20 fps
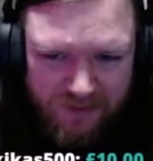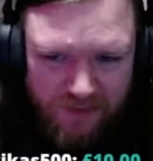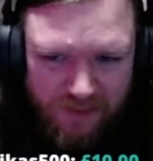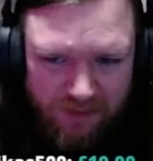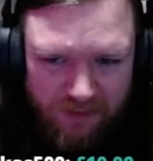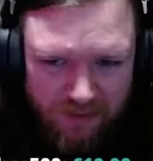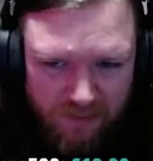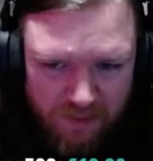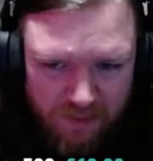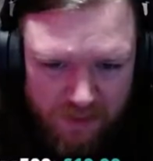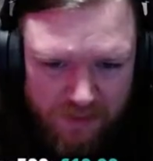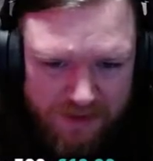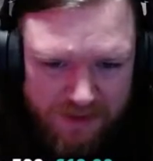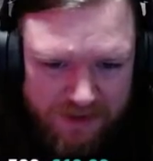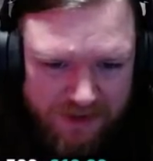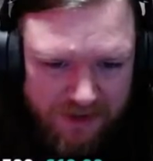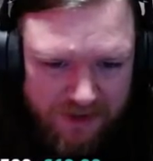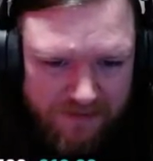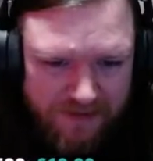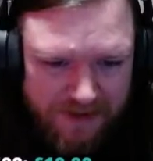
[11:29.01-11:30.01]
We're at war with the
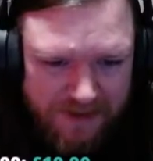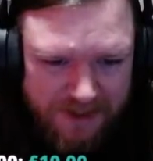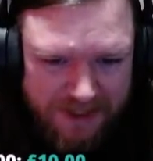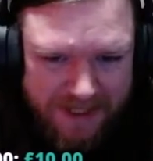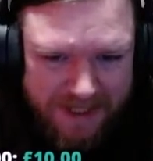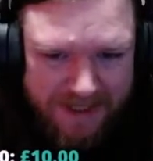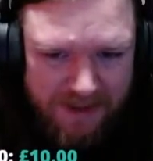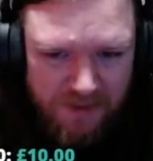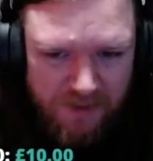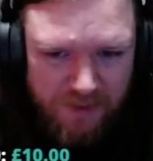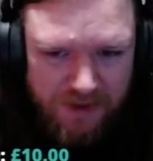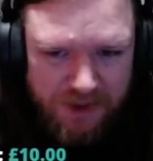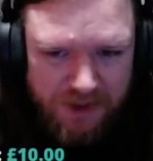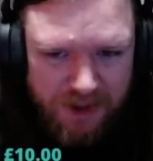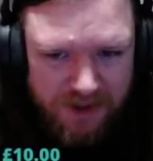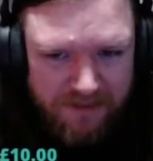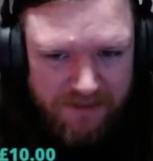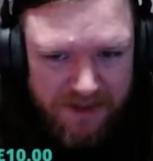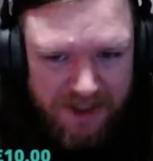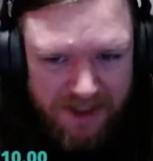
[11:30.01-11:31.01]
Soviets and with
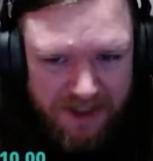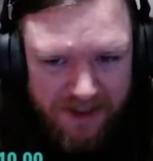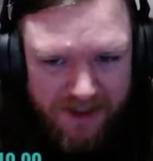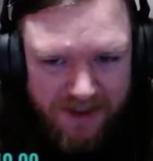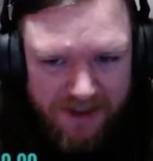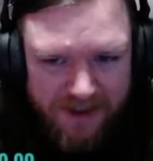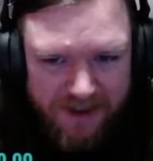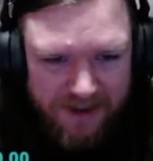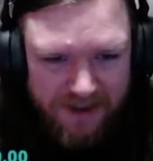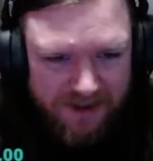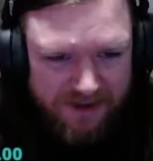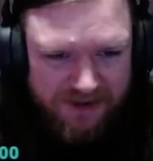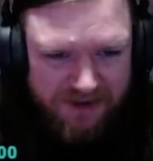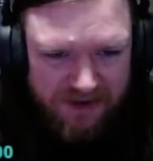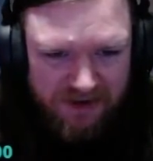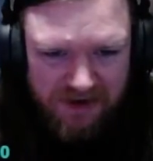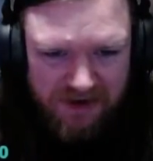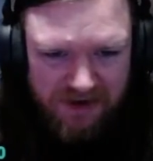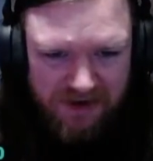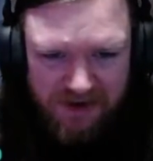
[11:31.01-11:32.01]
Germany.
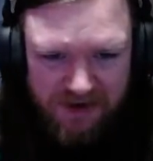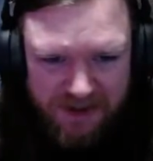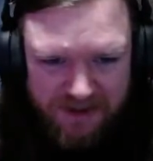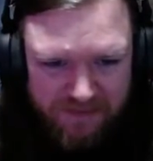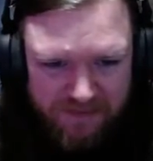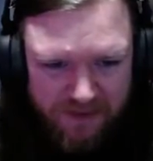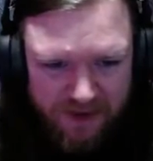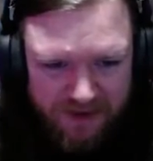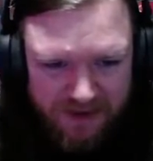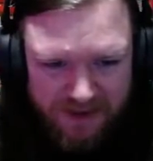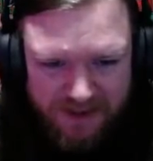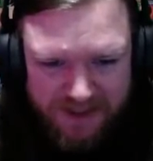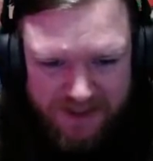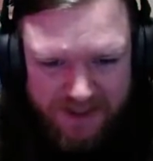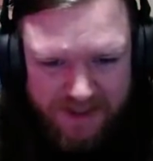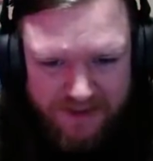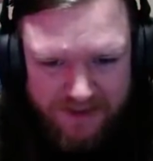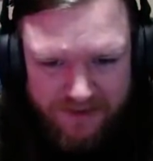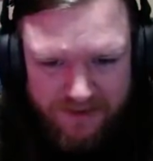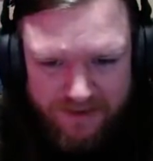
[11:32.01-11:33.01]
Estonia would just bog us
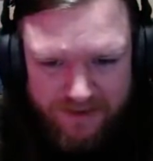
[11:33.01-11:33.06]
down.